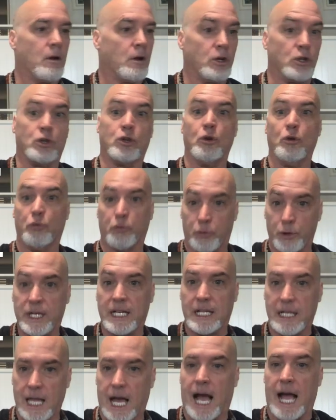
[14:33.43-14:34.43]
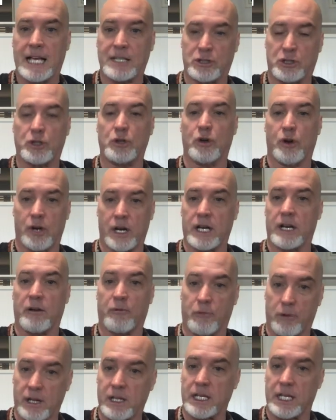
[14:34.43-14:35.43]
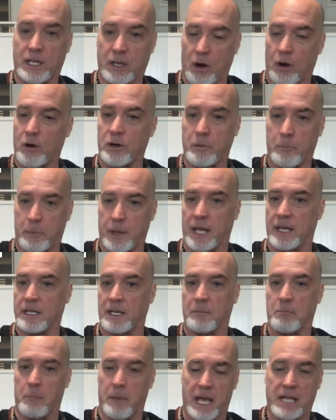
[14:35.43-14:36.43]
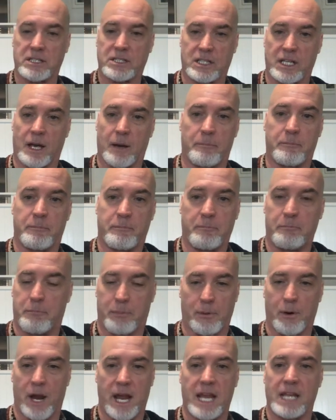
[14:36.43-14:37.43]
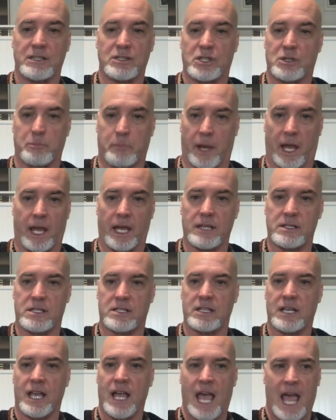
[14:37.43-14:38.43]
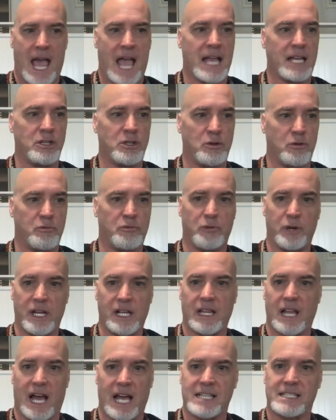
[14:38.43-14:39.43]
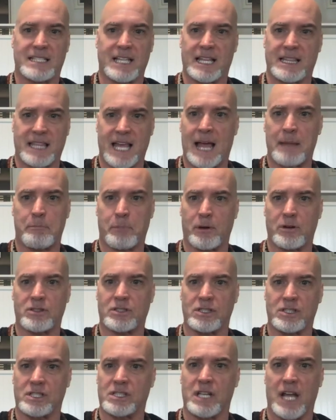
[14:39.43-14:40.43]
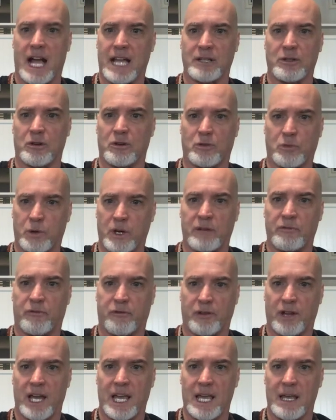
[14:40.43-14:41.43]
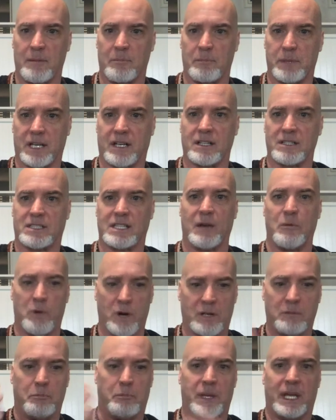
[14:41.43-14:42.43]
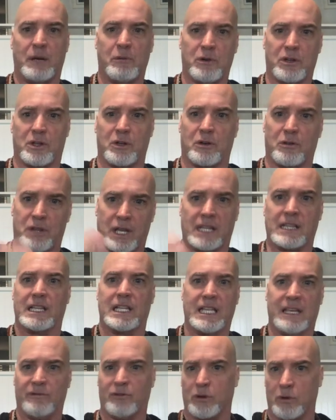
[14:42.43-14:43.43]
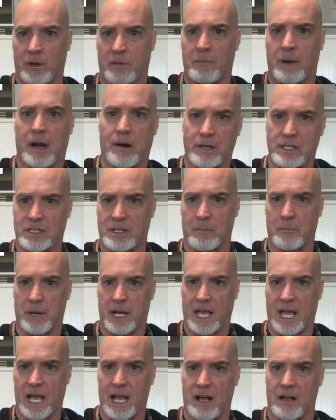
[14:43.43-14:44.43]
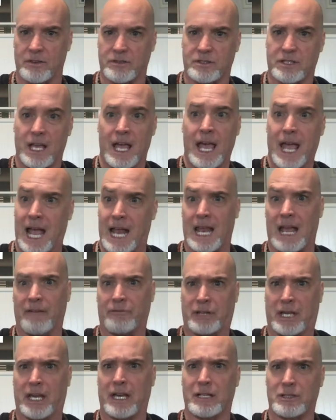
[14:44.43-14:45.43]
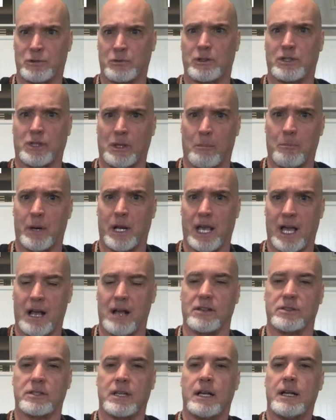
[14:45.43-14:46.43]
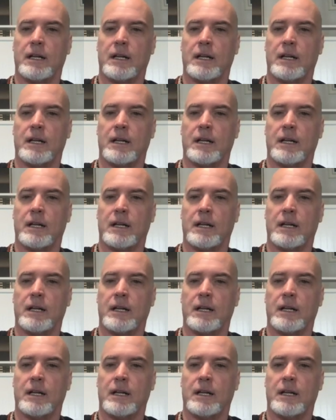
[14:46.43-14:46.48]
You realize you're in a really codependent, messed up brain space, and you realize that that person's not your twin flame because they wouldn't be with you, then leave you and marry somebody else and have kids with somebody else.